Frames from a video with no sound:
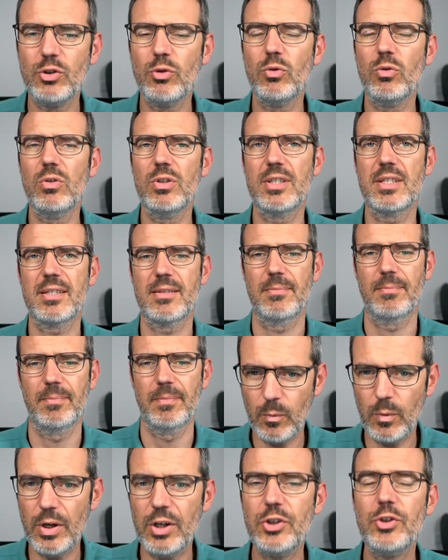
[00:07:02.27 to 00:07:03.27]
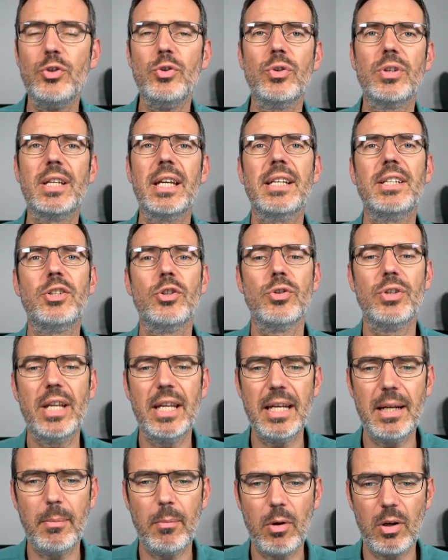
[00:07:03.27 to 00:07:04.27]
tools, where do you get your
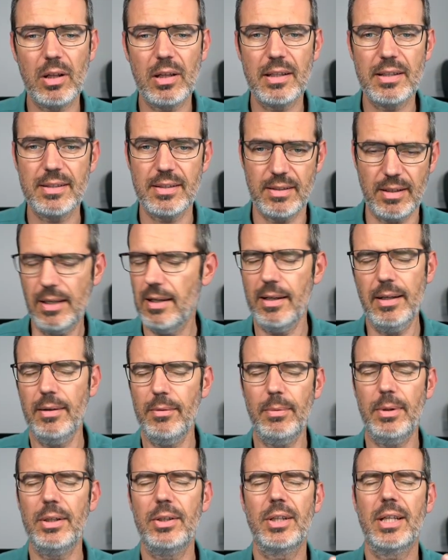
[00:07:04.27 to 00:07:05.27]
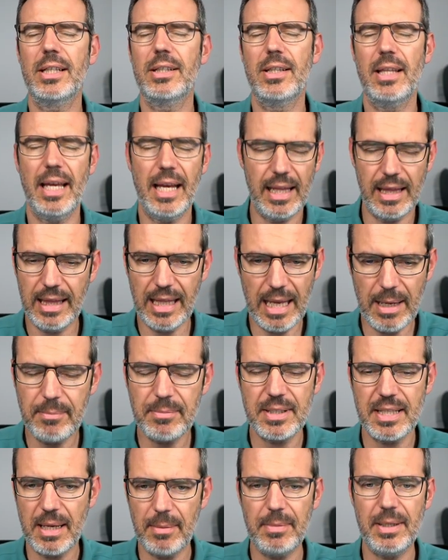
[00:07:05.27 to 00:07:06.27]
data models, where you get the
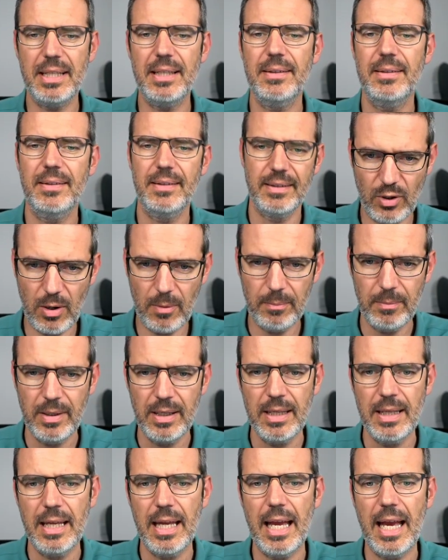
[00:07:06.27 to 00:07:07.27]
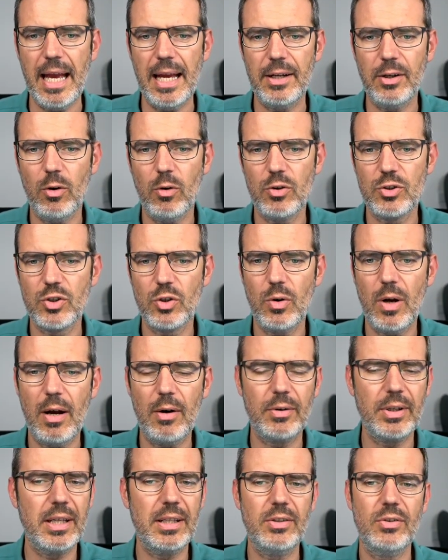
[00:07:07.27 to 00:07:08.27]
LLMs, from, and also
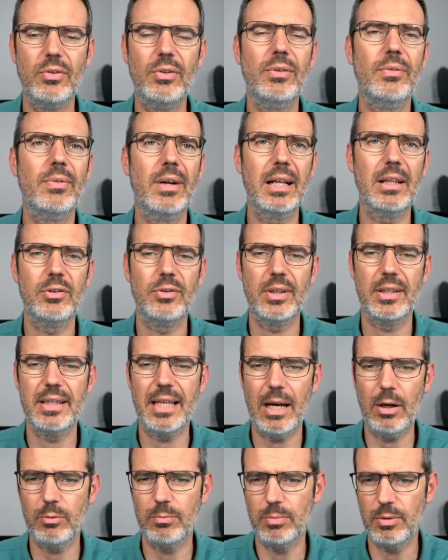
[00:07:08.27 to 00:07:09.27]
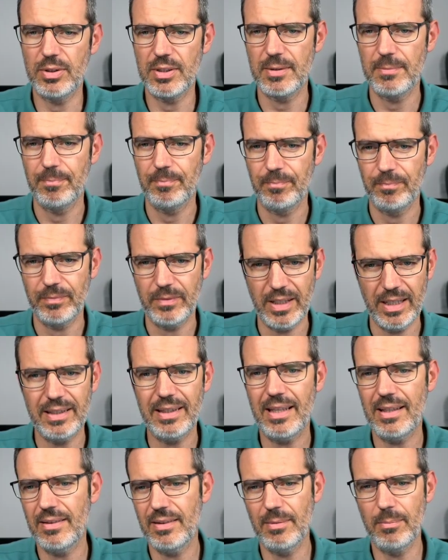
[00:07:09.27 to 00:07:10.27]
how can you evaluate the outputs,
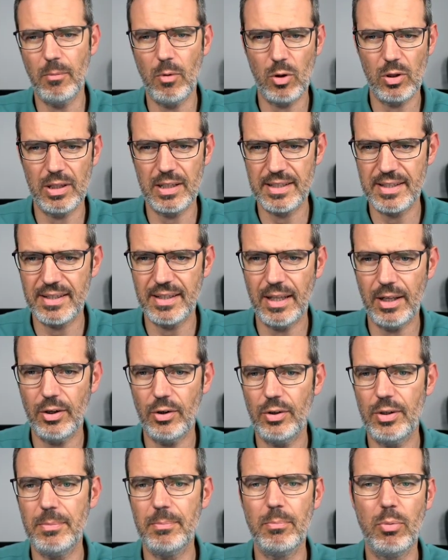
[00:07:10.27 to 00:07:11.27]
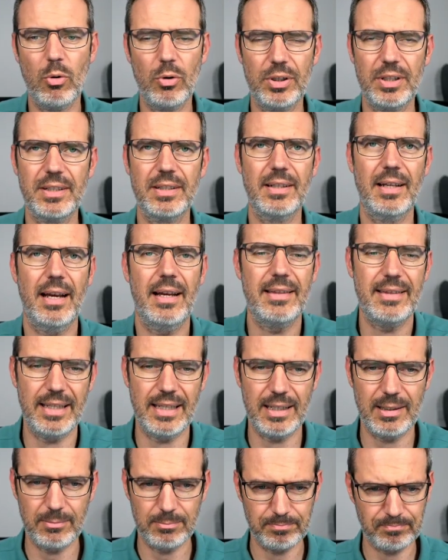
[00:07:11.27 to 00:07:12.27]
and then the models that are important, I
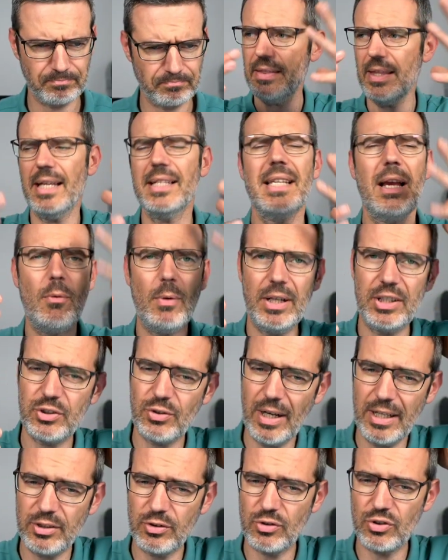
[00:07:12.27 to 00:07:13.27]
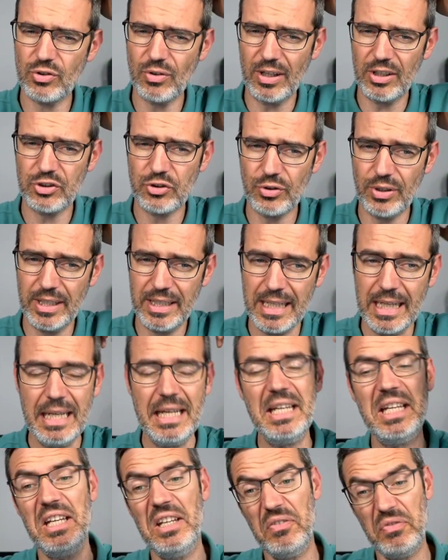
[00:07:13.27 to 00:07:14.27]
think. And that's how I try to structure it.
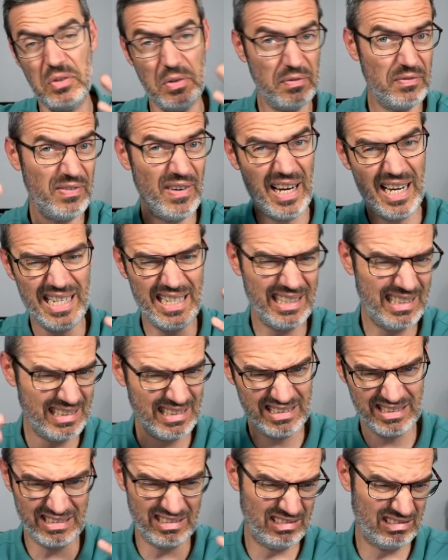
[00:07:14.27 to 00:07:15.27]
If you find